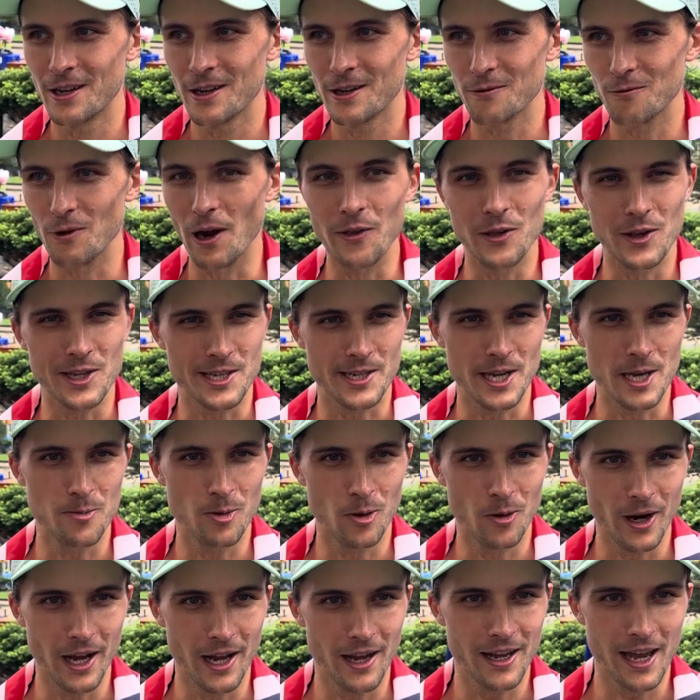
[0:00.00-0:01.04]
run the
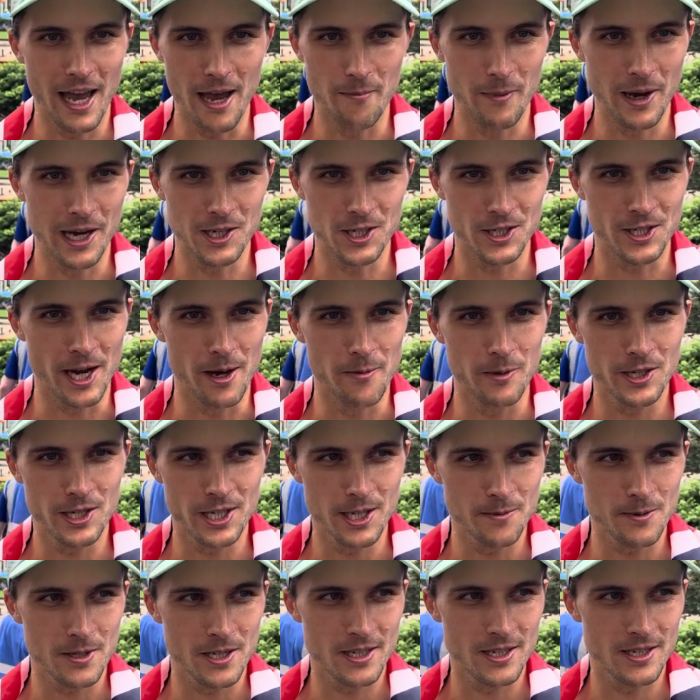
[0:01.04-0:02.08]
steeple at, at major
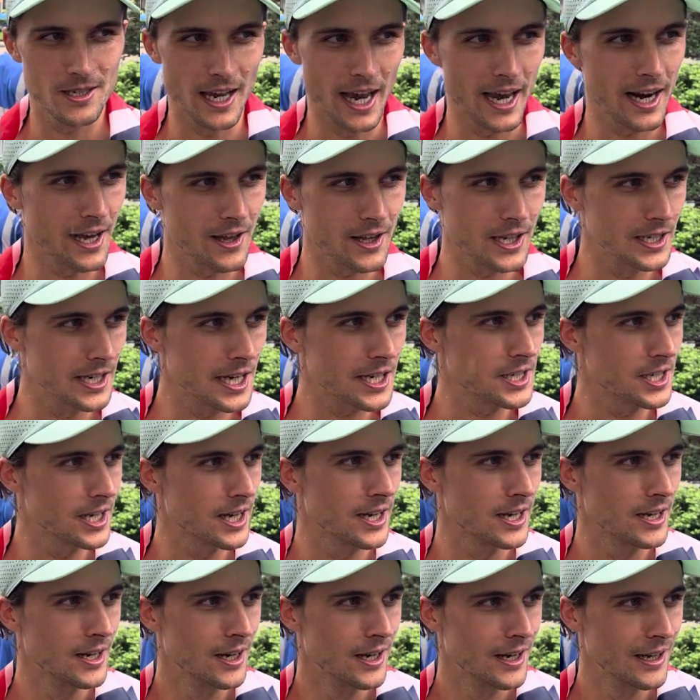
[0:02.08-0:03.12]
championships. And I think next year,
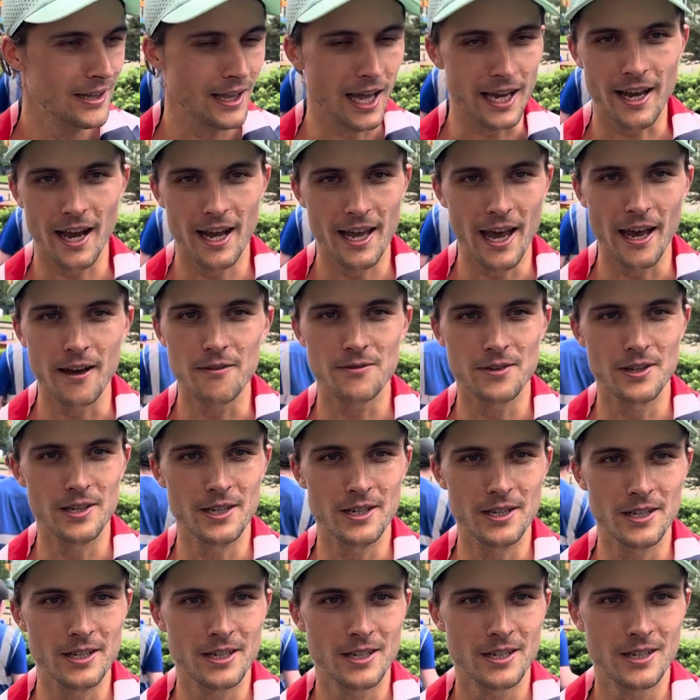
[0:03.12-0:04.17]
like I have
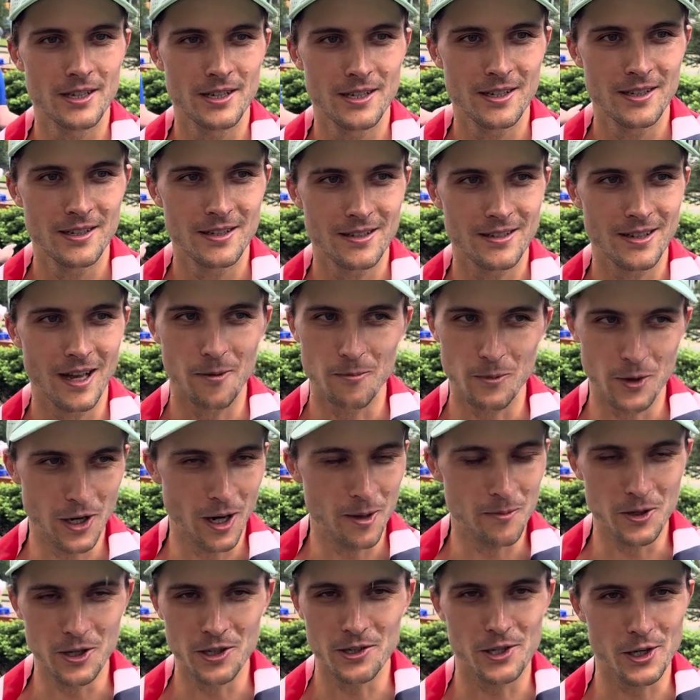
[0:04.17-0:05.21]
the I'm,
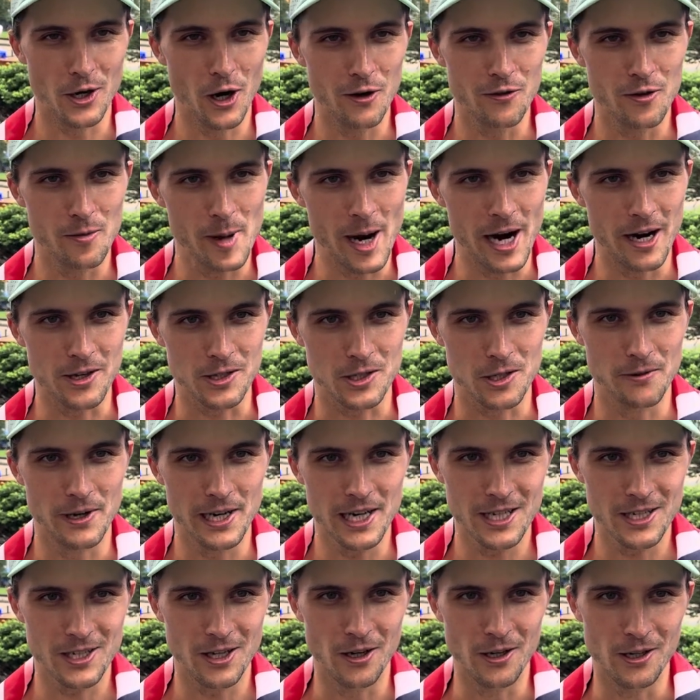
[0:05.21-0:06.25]
I'm good to go for Paris
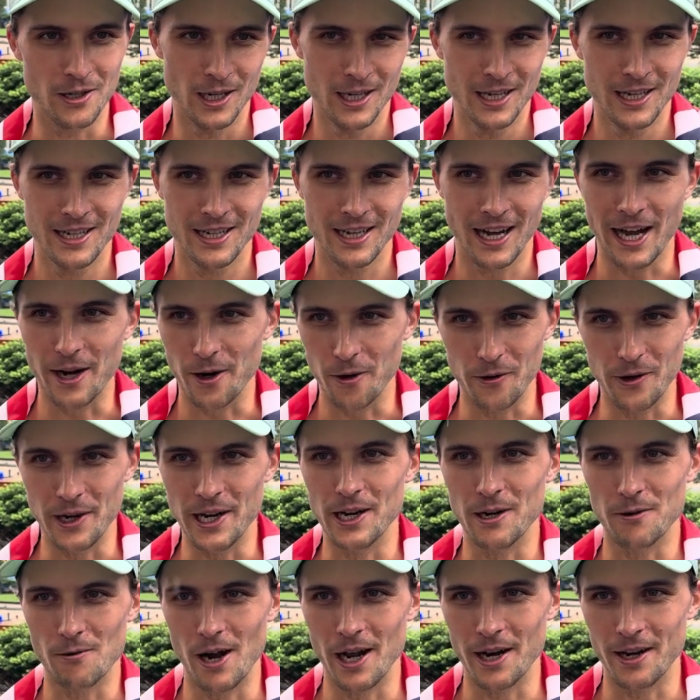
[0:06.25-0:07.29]
already, so I don't need
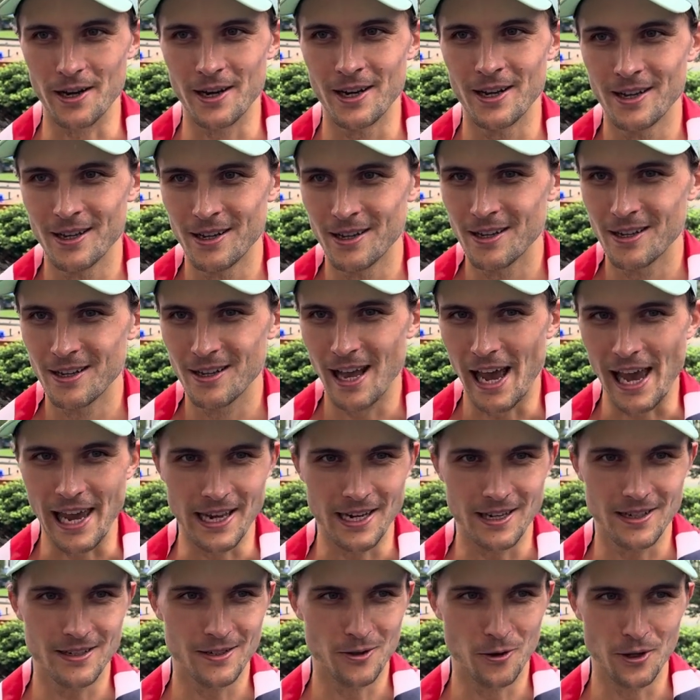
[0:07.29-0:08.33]
to run eight
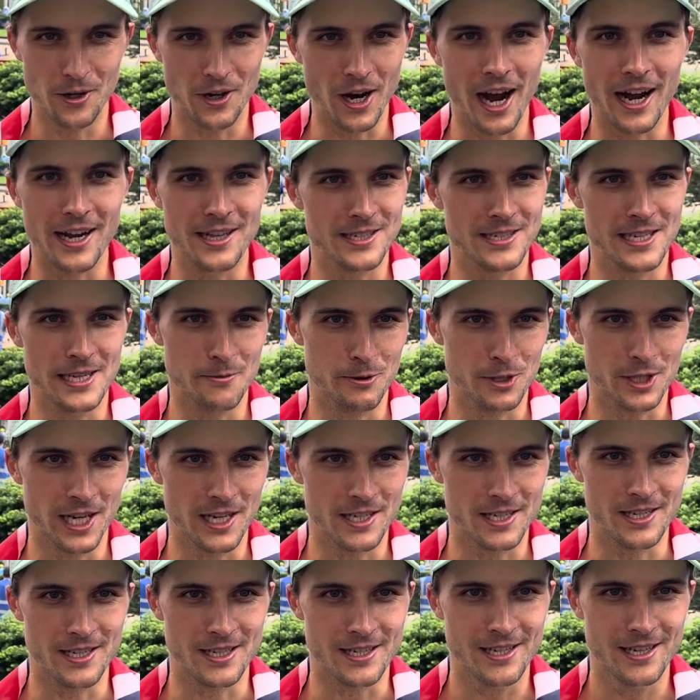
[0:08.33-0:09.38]
or nine
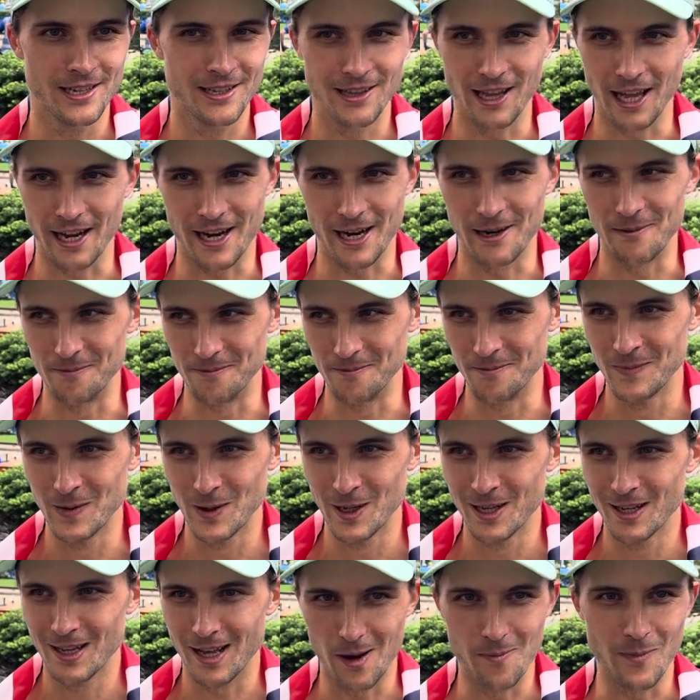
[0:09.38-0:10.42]
steeplechases like I'm
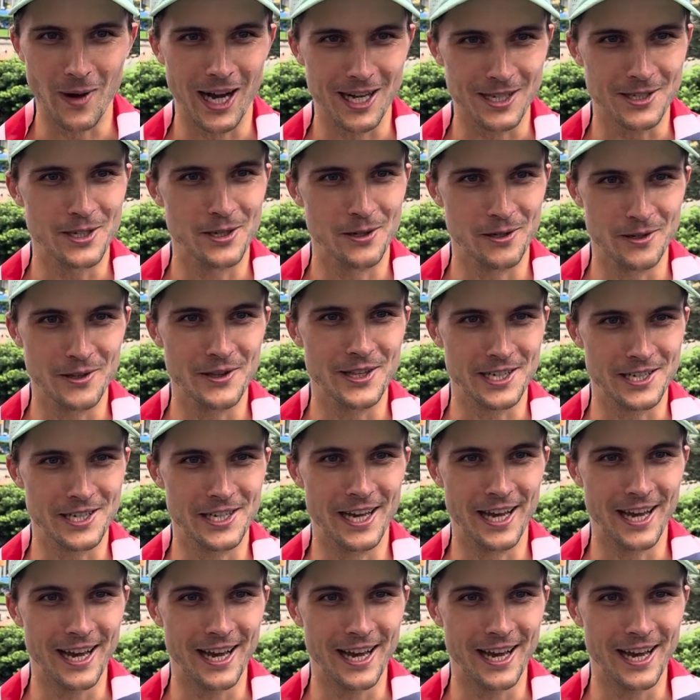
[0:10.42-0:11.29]
about to this year.